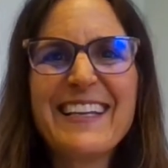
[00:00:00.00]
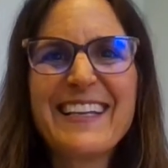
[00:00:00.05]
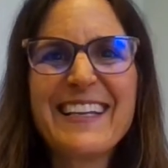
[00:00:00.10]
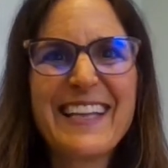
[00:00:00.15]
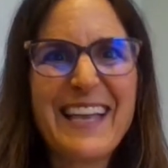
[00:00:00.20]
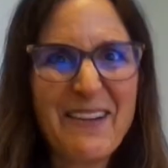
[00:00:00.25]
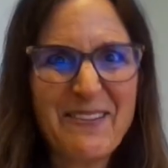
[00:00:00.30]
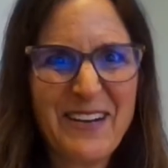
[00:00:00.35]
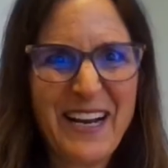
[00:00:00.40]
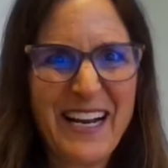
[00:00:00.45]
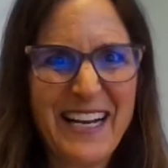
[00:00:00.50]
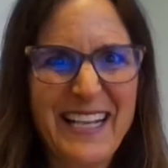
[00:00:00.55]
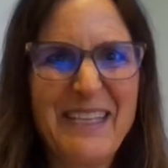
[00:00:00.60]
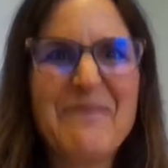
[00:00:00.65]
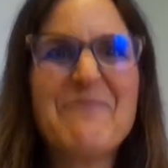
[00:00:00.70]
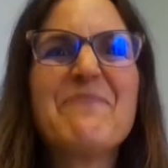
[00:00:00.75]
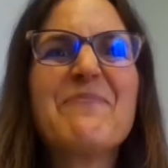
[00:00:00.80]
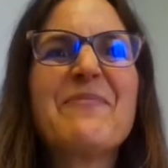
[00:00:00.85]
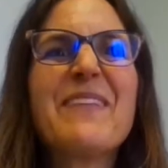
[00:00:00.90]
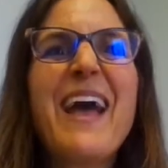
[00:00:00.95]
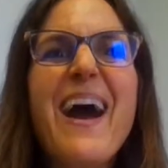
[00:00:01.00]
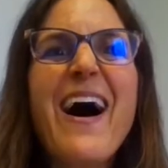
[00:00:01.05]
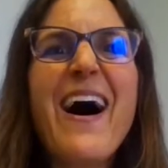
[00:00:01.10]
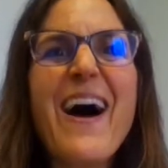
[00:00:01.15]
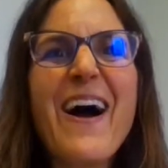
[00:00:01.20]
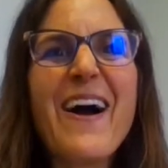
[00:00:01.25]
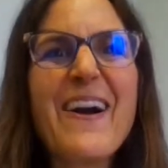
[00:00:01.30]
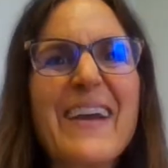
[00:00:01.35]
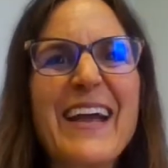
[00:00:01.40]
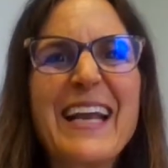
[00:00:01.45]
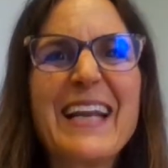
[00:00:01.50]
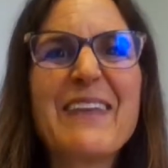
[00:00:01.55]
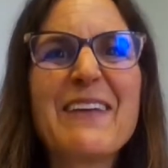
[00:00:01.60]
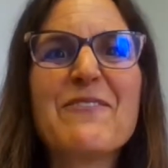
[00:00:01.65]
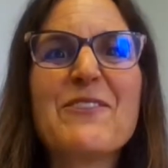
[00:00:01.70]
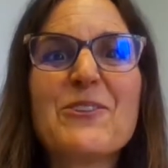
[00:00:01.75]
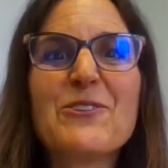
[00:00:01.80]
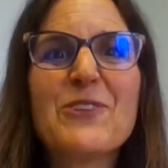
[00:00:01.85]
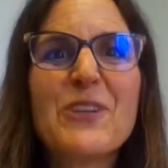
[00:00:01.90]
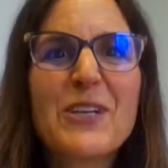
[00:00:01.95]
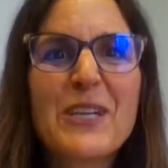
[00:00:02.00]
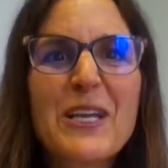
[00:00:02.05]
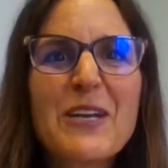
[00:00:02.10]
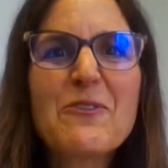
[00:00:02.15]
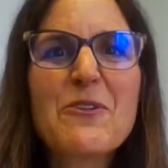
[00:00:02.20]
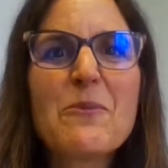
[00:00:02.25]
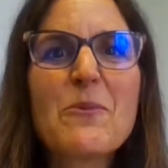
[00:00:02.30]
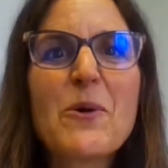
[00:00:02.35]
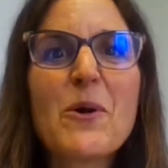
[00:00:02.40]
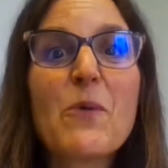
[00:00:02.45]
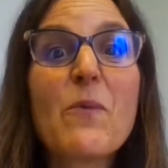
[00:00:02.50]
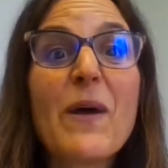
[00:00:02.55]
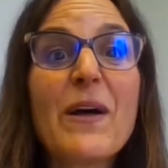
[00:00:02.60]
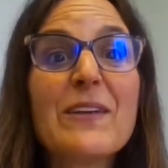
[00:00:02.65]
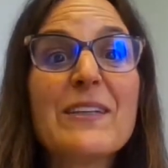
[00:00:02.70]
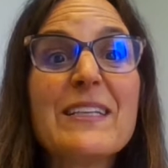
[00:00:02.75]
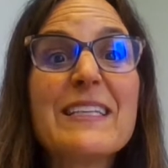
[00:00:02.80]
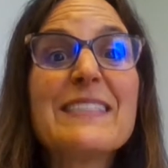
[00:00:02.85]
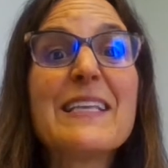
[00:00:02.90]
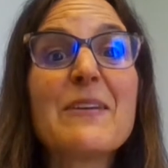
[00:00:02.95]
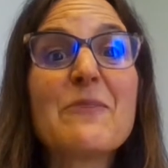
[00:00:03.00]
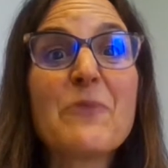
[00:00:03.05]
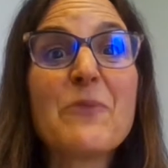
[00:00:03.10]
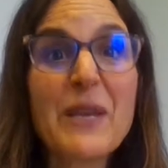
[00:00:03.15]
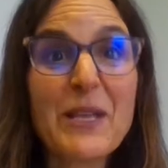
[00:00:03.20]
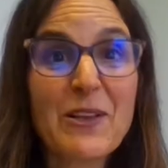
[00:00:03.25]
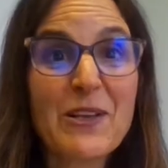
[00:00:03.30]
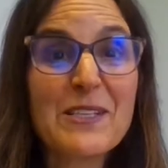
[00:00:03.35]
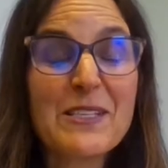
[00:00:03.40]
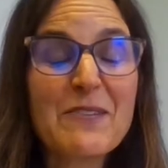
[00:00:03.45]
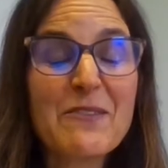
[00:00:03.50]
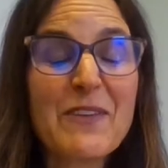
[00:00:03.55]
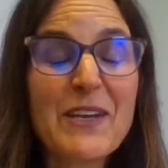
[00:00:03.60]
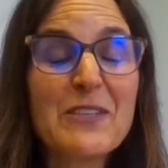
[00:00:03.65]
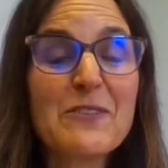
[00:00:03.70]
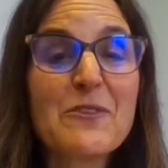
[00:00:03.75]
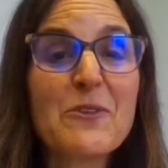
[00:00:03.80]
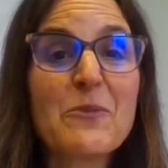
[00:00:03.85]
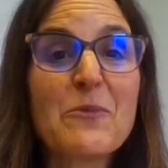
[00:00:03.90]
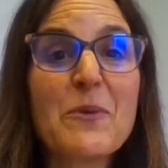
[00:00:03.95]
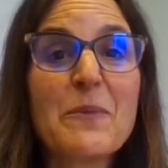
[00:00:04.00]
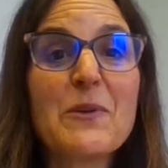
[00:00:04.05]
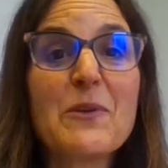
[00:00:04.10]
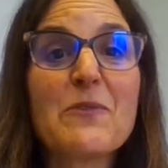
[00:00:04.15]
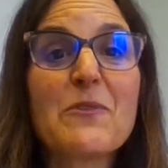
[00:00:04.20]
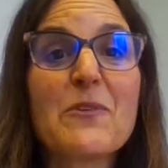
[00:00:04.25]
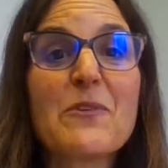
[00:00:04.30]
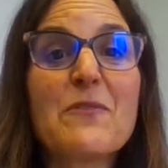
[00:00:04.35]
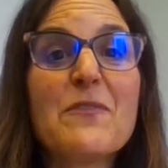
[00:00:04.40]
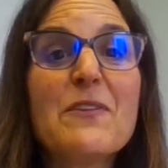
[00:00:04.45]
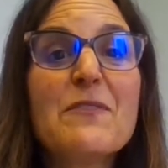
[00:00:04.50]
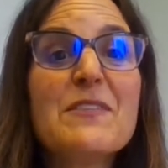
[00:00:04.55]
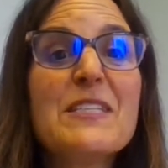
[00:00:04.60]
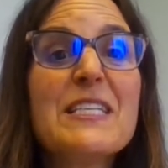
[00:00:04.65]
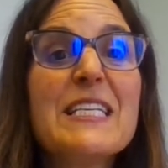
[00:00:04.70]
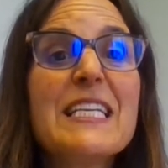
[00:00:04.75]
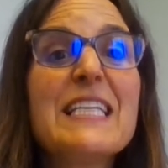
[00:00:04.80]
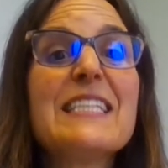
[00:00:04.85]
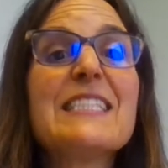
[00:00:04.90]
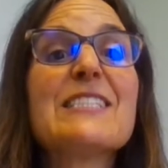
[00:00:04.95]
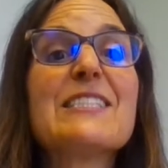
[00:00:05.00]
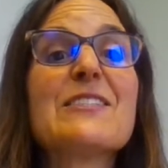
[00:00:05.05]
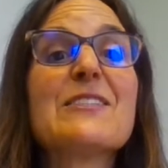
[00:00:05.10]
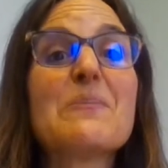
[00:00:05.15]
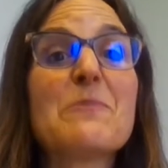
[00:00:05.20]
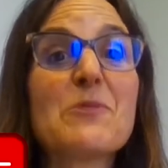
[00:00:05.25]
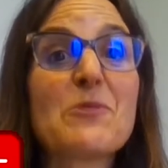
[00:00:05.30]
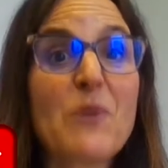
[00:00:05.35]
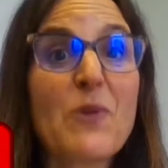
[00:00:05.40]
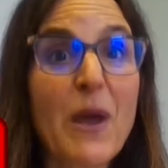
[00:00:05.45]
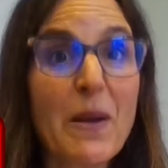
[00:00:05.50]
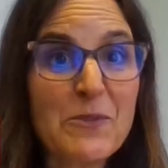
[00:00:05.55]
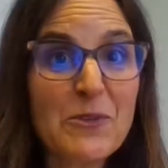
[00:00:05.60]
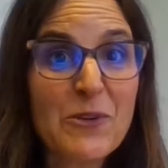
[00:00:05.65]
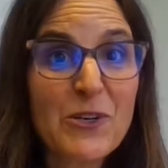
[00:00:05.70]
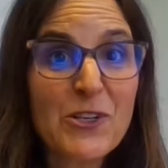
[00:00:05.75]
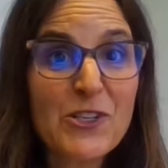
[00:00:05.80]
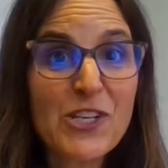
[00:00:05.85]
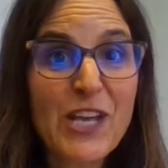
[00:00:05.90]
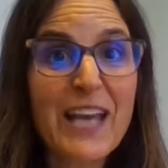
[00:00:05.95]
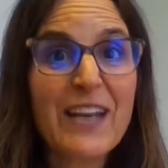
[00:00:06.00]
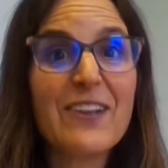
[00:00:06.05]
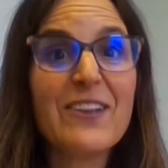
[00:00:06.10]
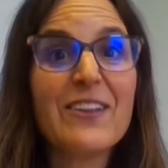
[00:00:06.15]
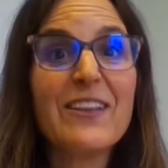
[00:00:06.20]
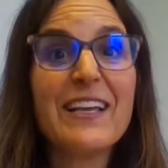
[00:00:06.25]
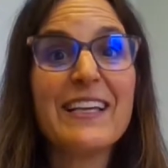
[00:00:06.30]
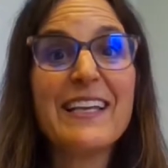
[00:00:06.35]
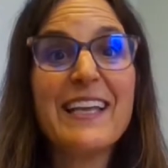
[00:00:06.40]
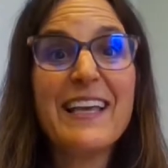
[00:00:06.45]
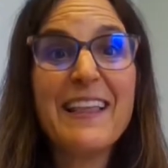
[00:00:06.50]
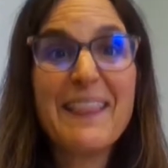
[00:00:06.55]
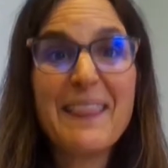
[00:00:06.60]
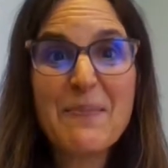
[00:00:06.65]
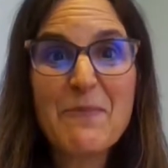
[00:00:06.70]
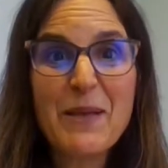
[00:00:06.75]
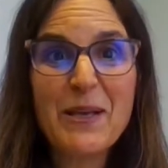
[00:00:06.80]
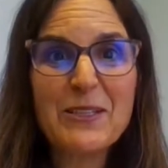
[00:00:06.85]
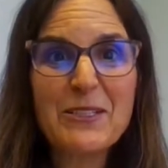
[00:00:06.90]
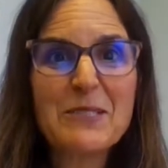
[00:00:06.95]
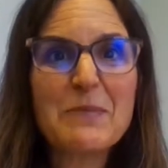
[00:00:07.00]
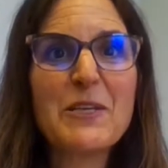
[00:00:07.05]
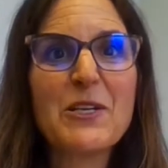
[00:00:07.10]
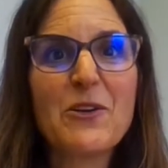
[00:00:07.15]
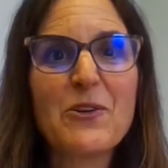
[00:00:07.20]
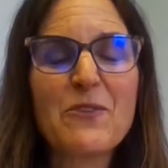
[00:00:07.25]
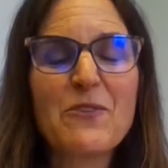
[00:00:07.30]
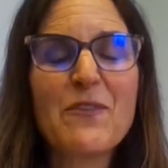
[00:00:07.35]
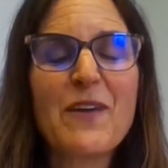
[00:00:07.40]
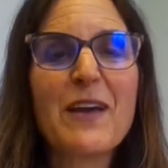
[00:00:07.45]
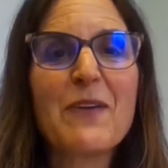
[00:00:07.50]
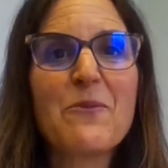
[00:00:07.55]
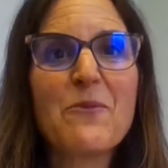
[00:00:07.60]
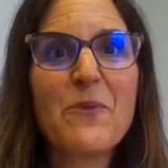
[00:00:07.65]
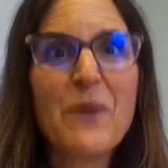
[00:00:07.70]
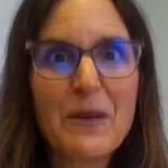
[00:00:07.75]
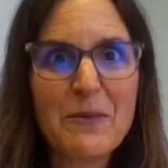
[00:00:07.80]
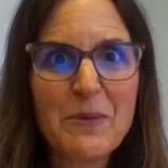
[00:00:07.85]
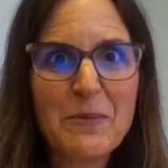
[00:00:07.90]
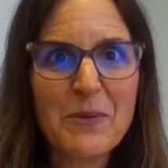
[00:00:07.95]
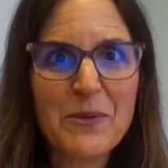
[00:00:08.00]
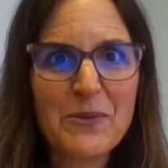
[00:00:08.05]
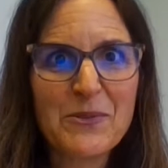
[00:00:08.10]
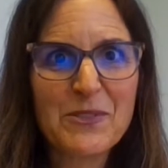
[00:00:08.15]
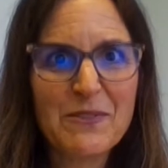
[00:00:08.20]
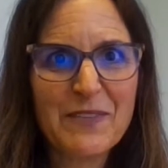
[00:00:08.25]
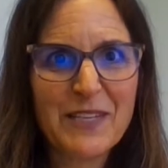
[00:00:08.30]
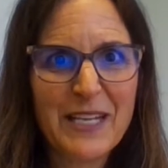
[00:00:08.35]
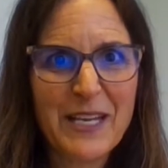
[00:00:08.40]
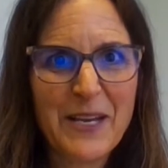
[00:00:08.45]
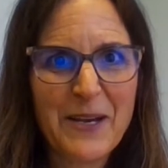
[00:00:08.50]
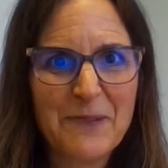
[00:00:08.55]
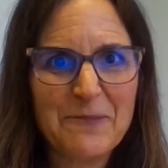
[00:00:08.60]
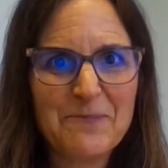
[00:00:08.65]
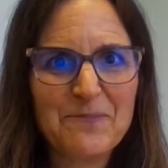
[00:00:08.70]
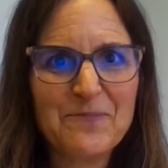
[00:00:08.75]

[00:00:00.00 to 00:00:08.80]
get ready. All right, if you're looking for more wellness and weight loss advice for women over 50, subscribe to our channel and hit the bell to be notified when we post a video.